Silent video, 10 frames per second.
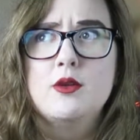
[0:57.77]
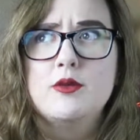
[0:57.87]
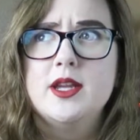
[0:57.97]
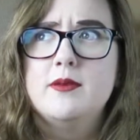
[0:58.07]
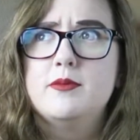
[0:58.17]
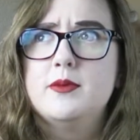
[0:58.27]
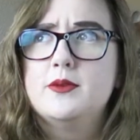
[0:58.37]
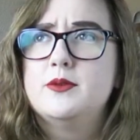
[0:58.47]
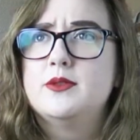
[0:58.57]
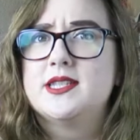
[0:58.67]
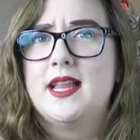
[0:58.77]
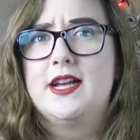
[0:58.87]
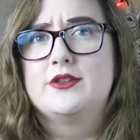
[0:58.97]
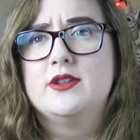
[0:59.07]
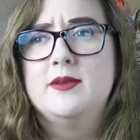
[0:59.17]
reboot
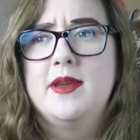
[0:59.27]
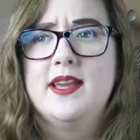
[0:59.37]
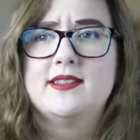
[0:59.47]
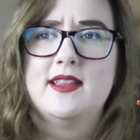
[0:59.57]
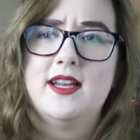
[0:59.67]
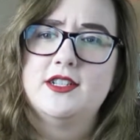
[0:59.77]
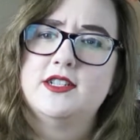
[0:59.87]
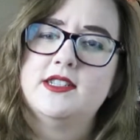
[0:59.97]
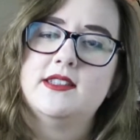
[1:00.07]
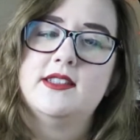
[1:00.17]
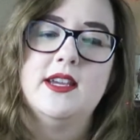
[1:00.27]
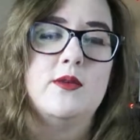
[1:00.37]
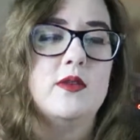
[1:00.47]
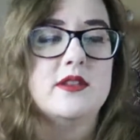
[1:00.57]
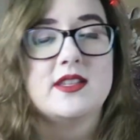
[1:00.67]
slash remake slash
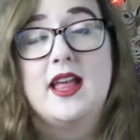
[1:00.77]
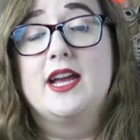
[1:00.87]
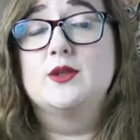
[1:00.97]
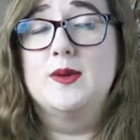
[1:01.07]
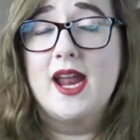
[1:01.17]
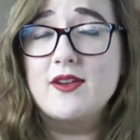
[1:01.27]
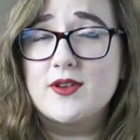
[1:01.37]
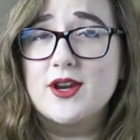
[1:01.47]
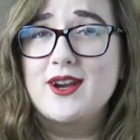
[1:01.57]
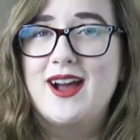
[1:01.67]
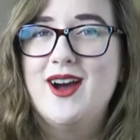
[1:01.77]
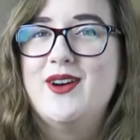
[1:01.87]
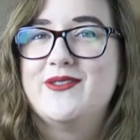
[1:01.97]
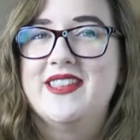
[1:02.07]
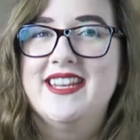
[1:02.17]
sequel slash whatever
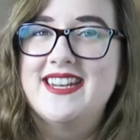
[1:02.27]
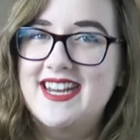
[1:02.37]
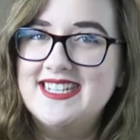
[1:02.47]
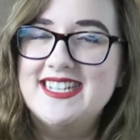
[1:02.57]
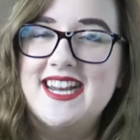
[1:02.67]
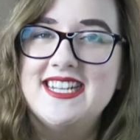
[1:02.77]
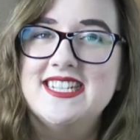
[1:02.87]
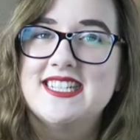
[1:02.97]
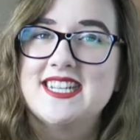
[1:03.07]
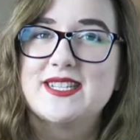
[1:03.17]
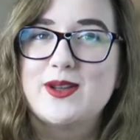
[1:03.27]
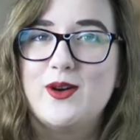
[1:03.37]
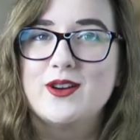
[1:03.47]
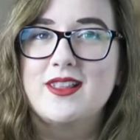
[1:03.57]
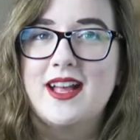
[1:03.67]
of the 1996 cult